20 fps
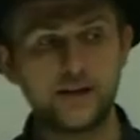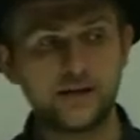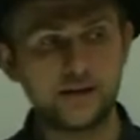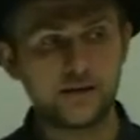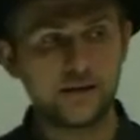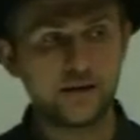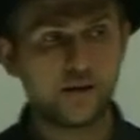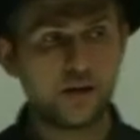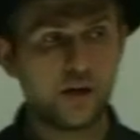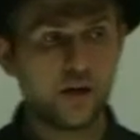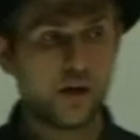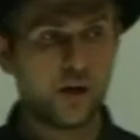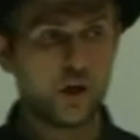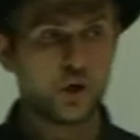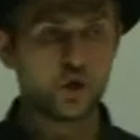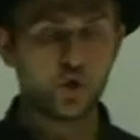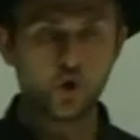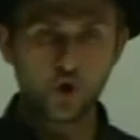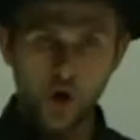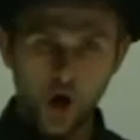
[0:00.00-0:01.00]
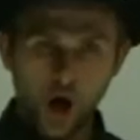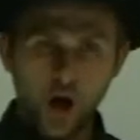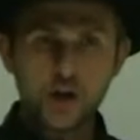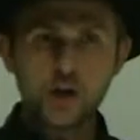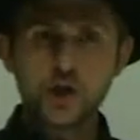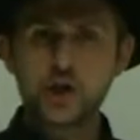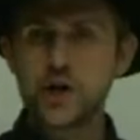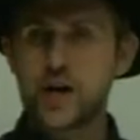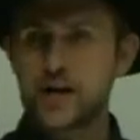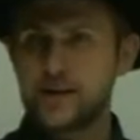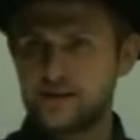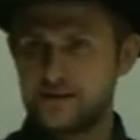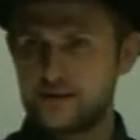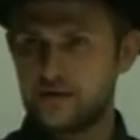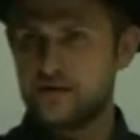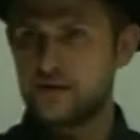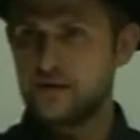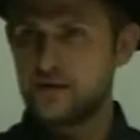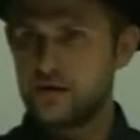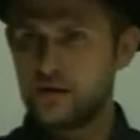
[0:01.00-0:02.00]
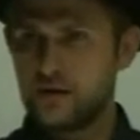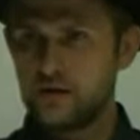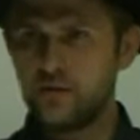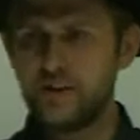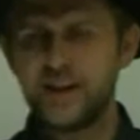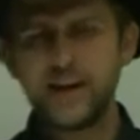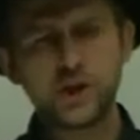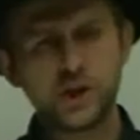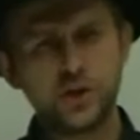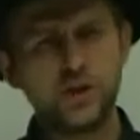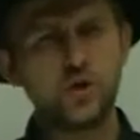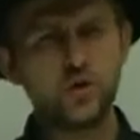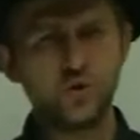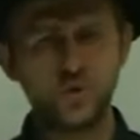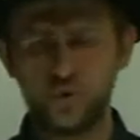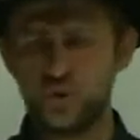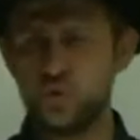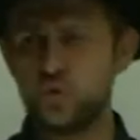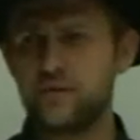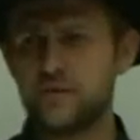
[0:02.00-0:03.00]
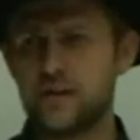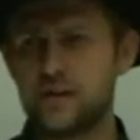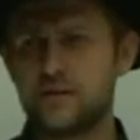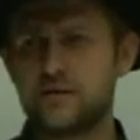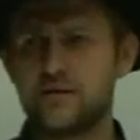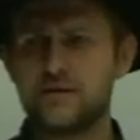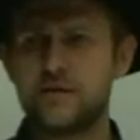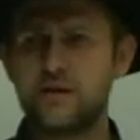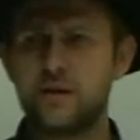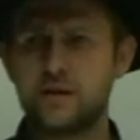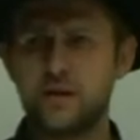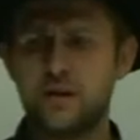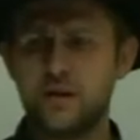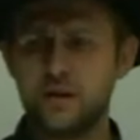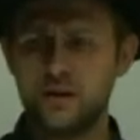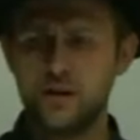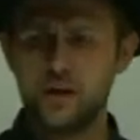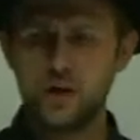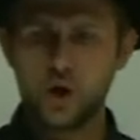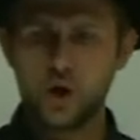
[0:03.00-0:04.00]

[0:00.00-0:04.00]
And to contrast, well, actually you do 2 things.